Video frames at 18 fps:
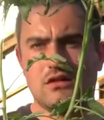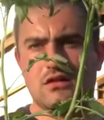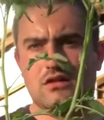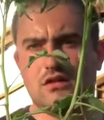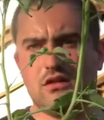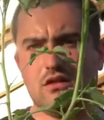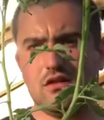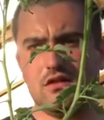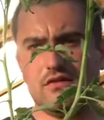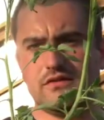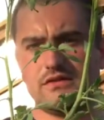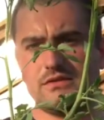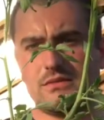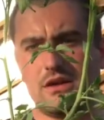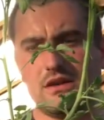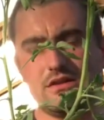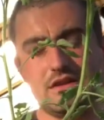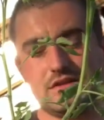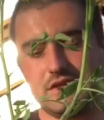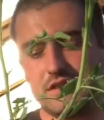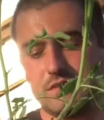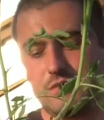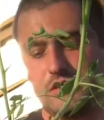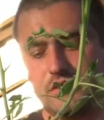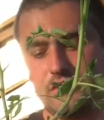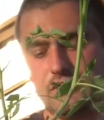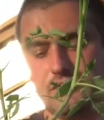of tomatoes in the
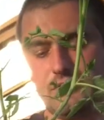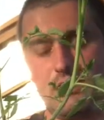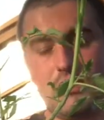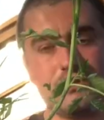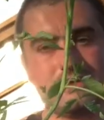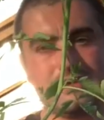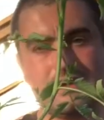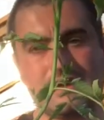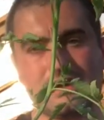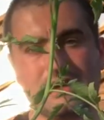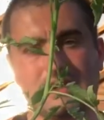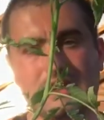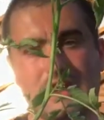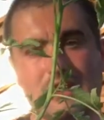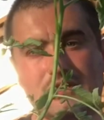pot noodle pots that are going to go